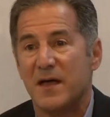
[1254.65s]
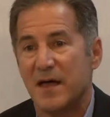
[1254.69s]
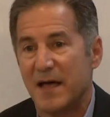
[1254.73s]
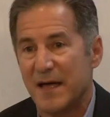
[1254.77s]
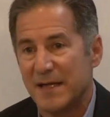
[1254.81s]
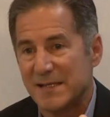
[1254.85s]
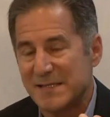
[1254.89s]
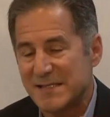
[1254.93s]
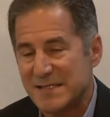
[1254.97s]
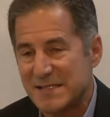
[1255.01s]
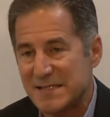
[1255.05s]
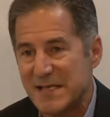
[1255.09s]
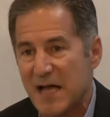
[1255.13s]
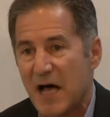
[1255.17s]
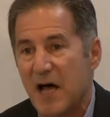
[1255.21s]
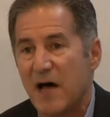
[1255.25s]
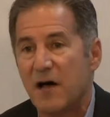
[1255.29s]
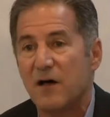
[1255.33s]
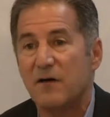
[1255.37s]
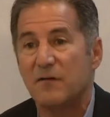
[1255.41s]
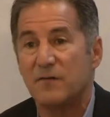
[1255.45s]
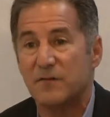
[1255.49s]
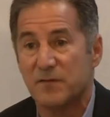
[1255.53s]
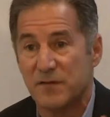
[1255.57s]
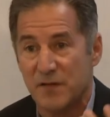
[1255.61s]
and
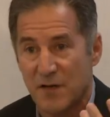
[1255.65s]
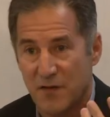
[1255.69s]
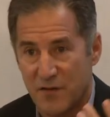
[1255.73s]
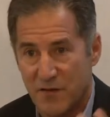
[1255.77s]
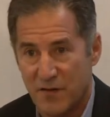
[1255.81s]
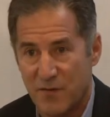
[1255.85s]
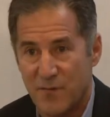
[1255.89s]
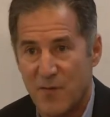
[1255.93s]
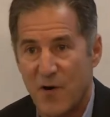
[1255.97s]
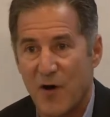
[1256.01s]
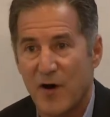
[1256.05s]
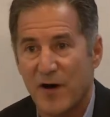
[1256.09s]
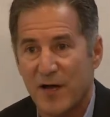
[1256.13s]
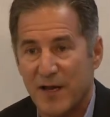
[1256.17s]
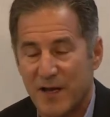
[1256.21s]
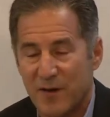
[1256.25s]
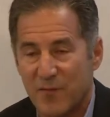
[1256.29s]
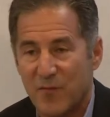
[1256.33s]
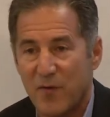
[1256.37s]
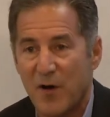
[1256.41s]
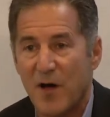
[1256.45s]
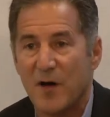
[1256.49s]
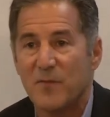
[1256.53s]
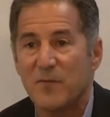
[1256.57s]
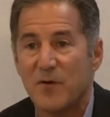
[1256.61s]
solves the marketing
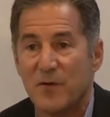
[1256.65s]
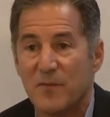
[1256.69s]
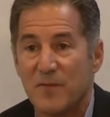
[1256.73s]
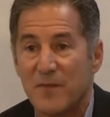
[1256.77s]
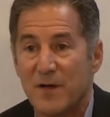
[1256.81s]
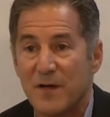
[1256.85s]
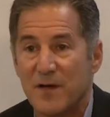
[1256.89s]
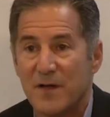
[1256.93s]
problem.